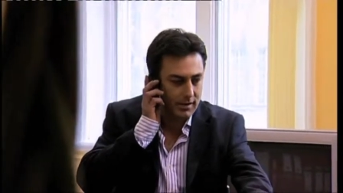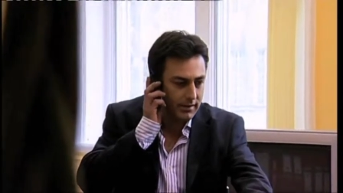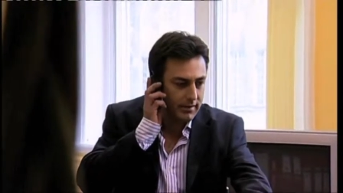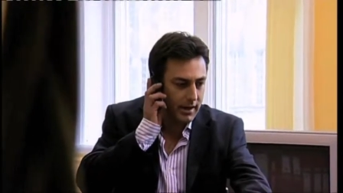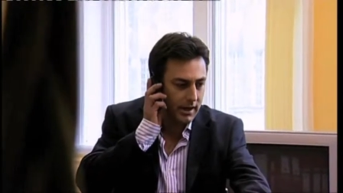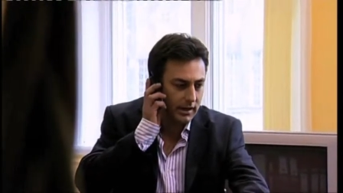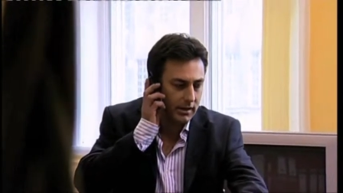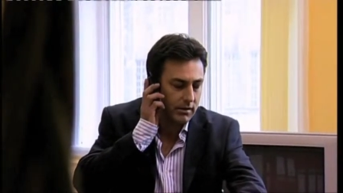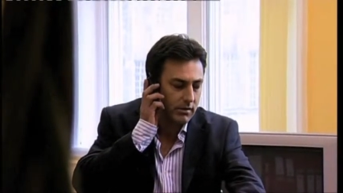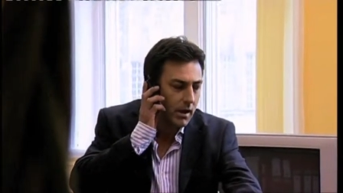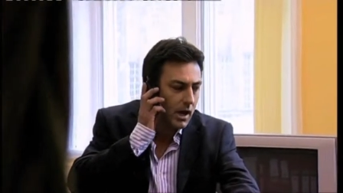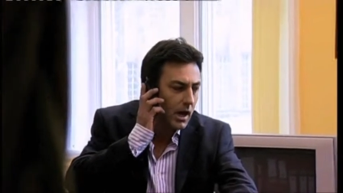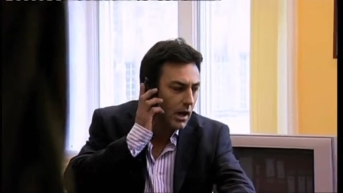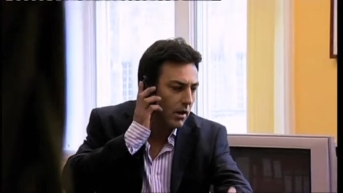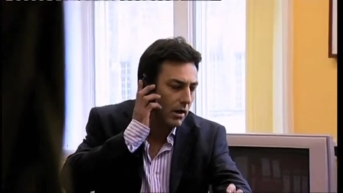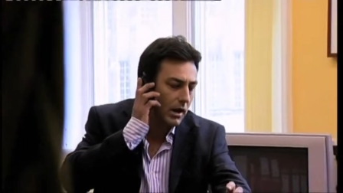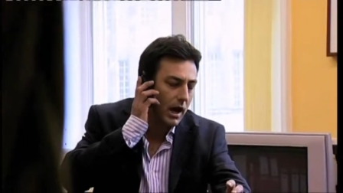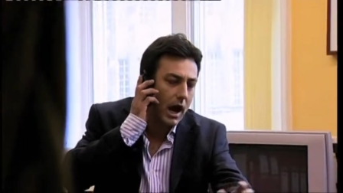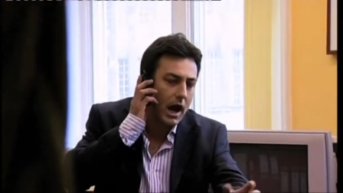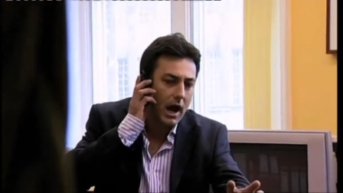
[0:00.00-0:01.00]
Thank you.
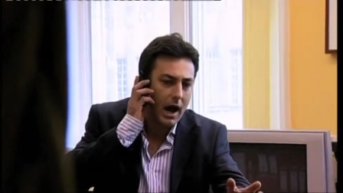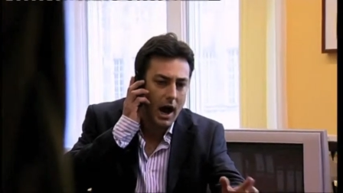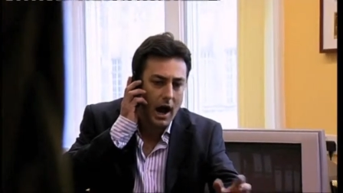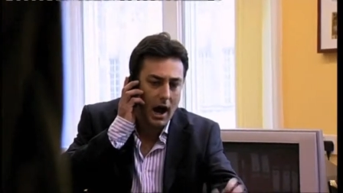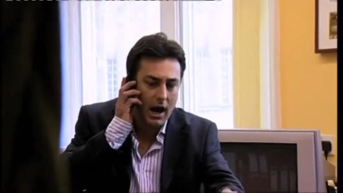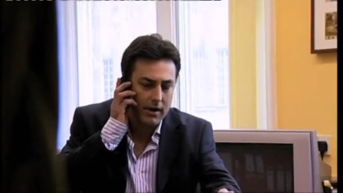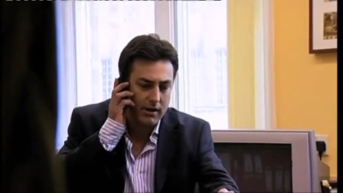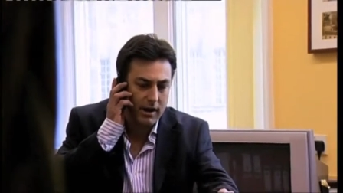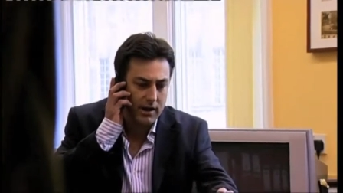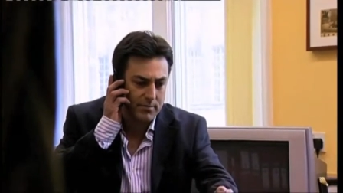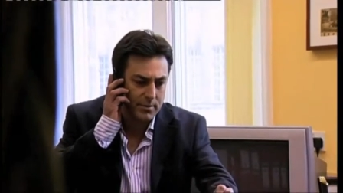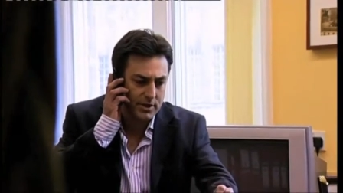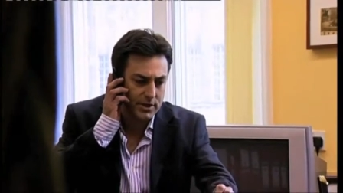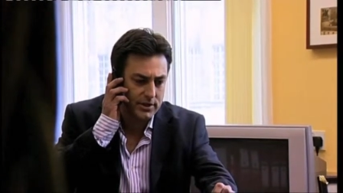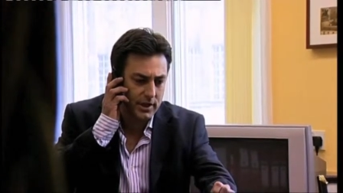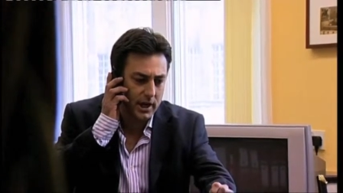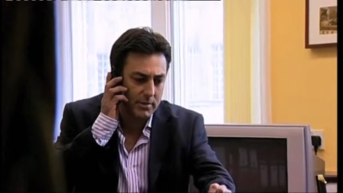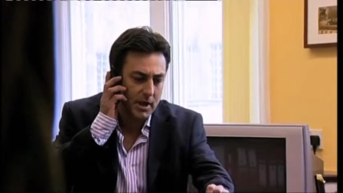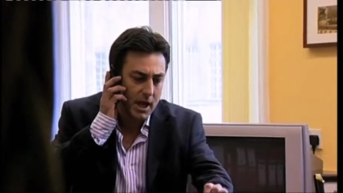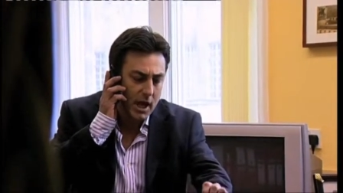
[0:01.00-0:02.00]
Look, I, I don't have
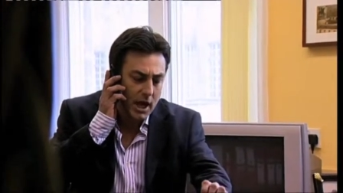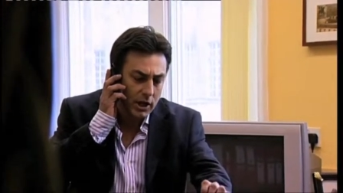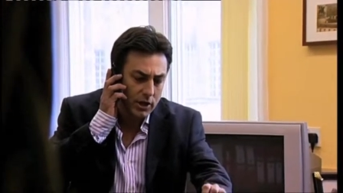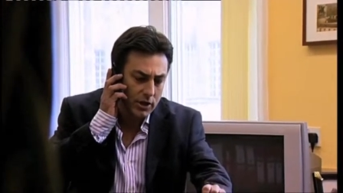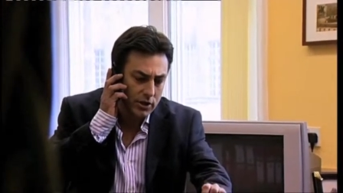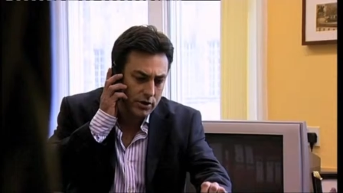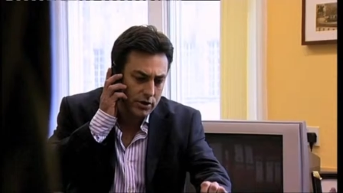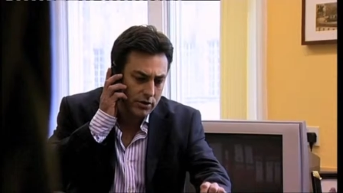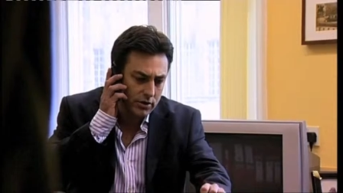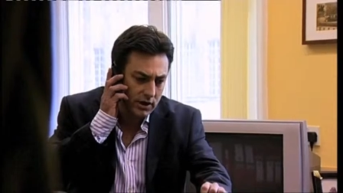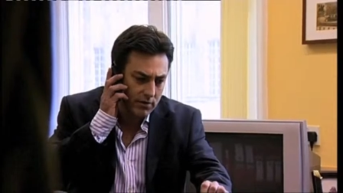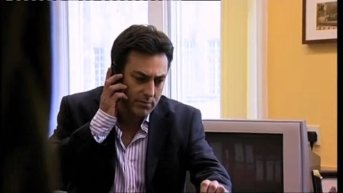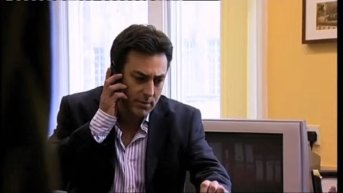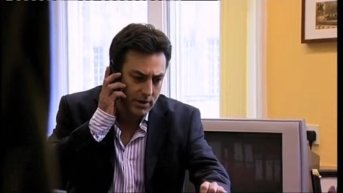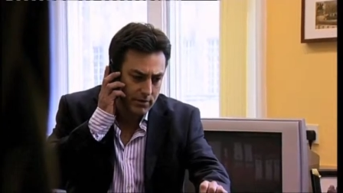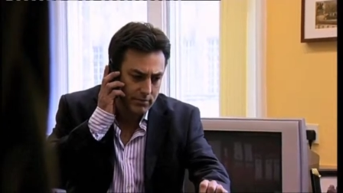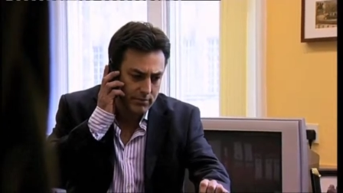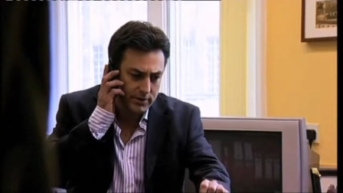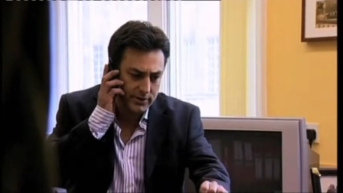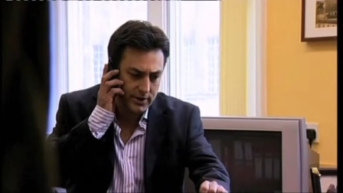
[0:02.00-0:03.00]
much time. Could you give
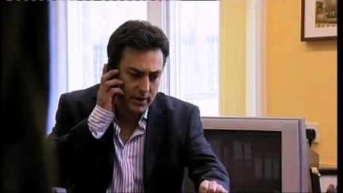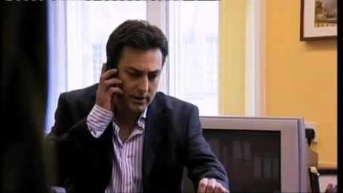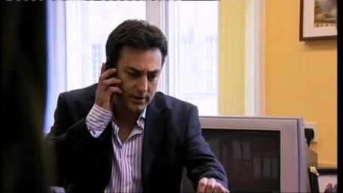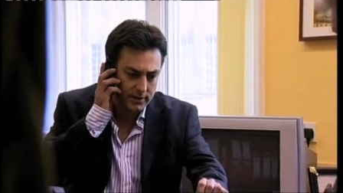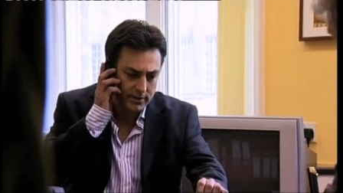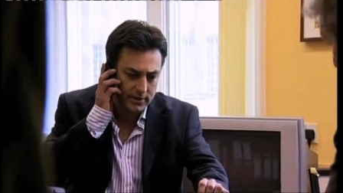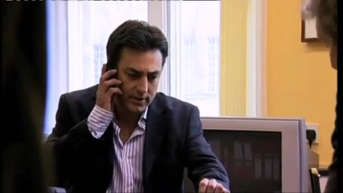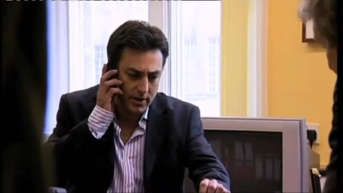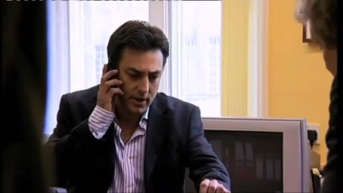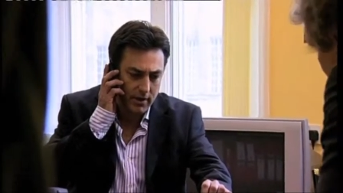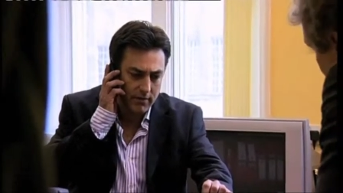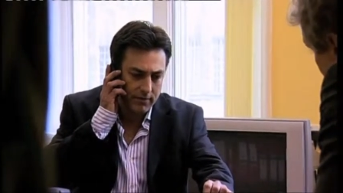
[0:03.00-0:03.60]
me the results